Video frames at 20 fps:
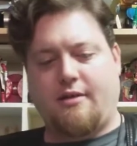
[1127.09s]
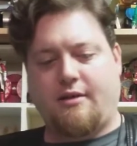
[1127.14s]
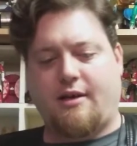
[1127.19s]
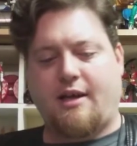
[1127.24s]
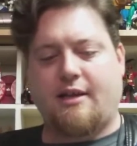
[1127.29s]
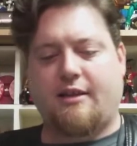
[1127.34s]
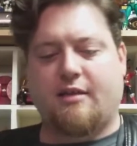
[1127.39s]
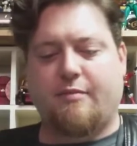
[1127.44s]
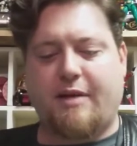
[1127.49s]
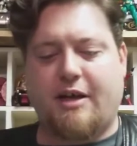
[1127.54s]

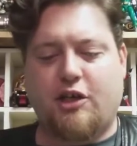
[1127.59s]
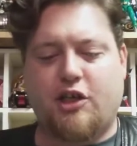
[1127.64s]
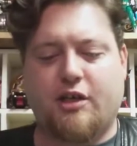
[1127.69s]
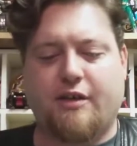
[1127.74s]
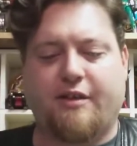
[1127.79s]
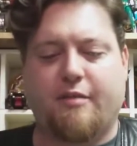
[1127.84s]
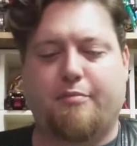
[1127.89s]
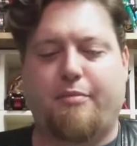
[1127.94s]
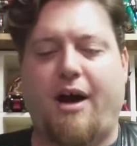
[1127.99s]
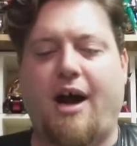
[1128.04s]
Not to
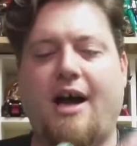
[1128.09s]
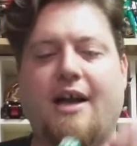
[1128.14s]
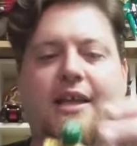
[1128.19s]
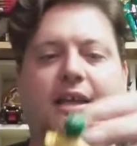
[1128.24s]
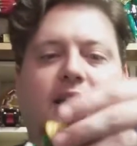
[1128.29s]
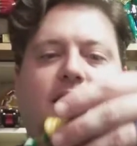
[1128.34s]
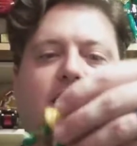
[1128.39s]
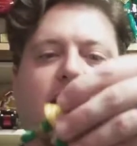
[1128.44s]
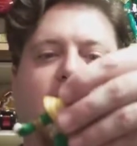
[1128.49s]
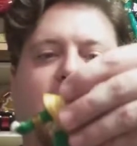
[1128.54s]
mention the
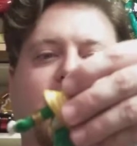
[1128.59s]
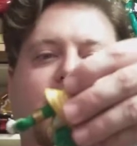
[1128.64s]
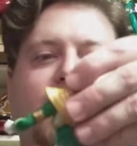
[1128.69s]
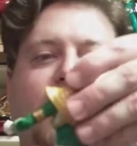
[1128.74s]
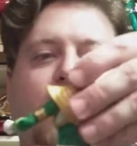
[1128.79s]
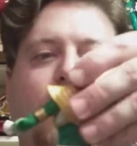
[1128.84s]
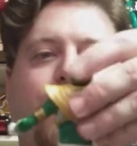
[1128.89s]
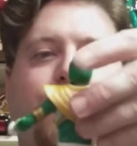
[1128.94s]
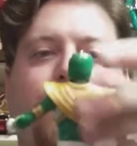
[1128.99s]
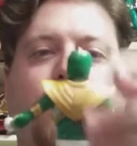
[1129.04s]
body
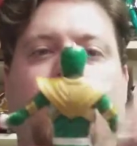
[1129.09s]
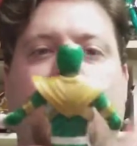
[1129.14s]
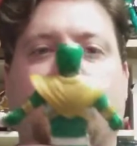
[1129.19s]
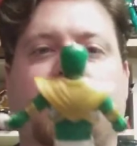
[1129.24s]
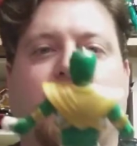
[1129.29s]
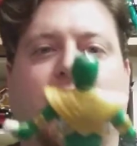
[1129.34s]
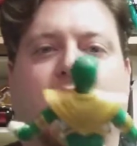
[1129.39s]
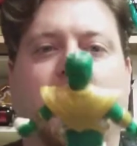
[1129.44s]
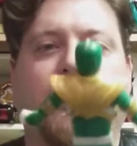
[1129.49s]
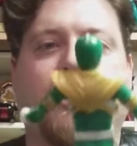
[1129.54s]
itself
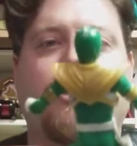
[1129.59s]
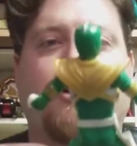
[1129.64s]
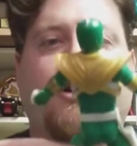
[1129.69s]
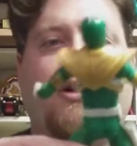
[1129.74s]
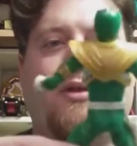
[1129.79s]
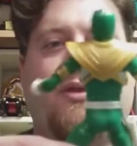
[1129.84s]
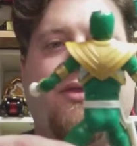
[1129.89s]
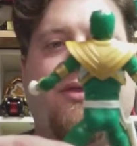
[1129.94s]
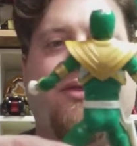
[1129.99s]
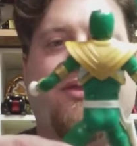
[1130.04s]
looks a
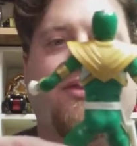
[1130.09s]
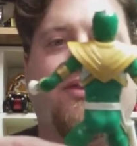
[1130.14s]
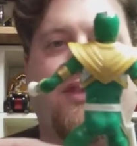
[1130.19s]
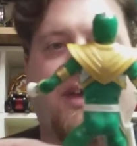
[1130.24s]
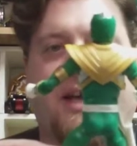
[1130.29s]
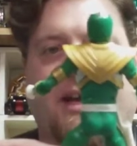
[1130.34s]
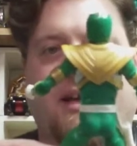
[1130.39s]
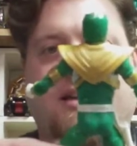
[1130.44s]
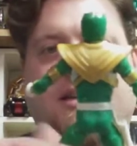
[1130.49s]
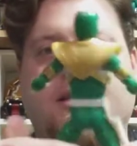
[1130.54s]
little
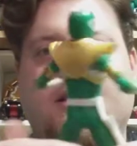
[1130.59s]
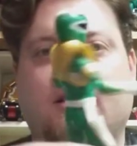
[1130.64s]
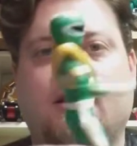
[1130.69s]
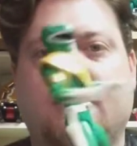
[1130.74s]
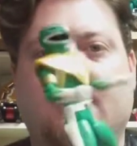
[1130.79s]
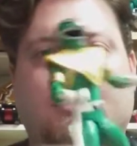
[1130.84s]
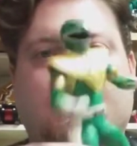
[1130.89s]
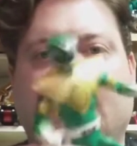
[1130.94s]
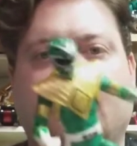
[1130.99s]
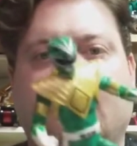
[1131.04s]
thick,
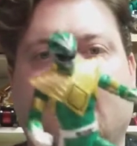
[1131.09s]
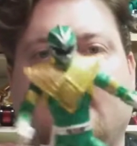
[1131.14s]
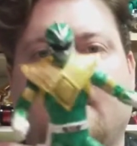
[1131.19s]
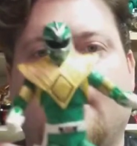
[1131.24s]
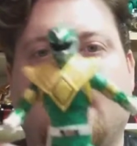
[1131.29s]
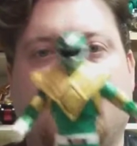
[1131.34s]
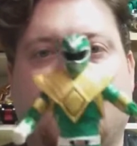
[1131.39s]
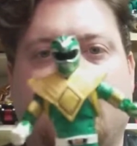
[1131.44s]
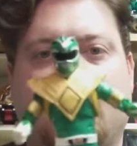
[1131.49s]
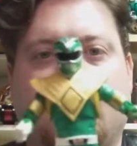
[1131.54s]

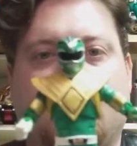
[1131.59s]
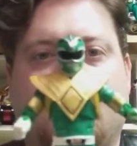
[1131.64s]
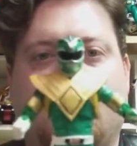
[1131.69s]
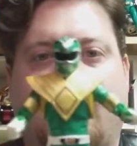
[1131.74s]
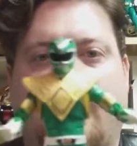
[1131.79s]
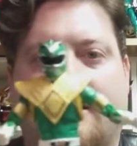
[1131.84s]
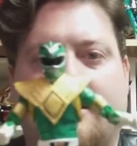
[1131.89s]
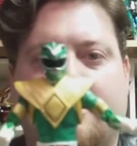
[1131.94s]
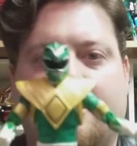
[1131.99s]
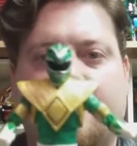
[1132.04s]

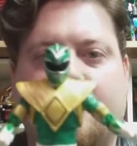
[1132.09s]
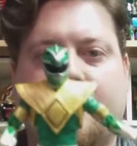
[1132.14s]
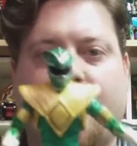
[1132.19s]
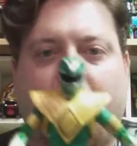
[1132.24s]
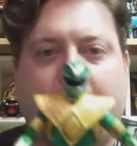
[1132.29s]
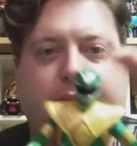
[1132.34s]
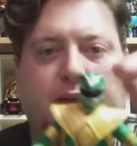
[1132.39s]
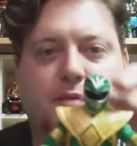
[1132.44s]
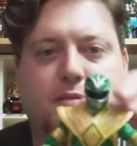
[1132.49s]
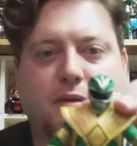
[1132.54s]
like
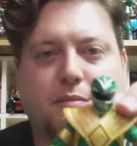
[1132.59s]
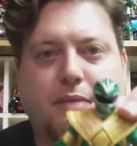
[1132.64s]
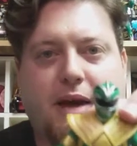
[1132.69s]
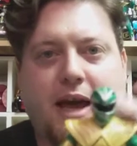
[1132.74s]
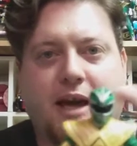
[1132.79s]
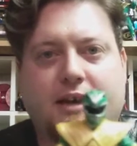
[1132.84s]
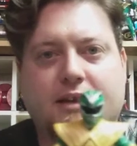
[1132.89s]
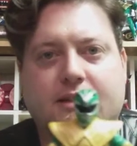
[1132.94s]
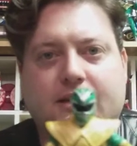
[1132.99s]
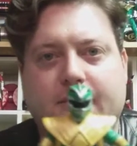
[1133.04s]
Tommy's been
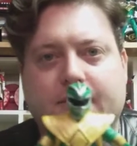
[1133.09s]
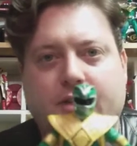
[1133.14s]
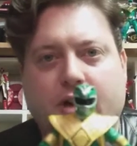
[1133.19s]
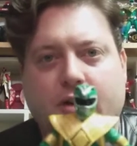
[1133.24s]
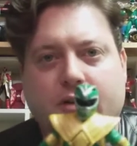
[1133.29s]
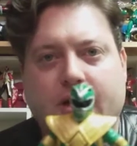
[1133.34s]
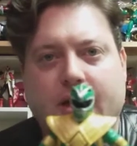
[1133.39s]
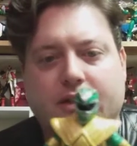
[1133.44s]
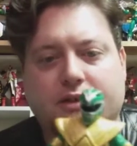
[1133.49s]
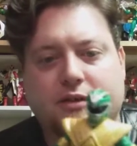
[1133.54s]
packing some
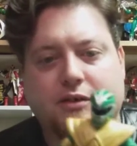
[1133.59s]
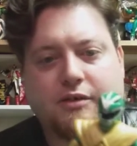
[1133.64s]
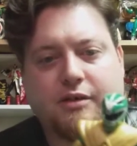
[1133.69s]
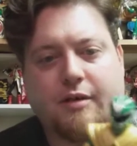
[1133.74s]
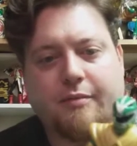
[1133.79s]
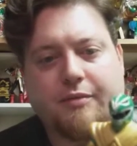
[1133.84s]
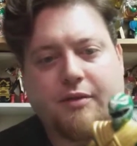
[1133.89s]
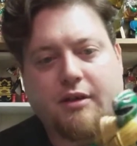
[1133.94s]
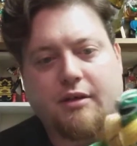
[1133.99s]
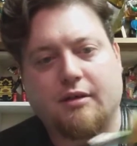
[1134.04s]
donuts or
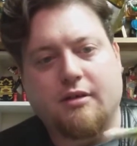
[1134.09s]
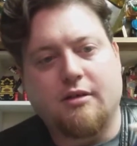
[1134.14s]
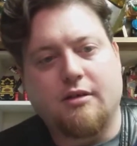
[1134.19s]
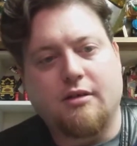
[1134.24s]
something.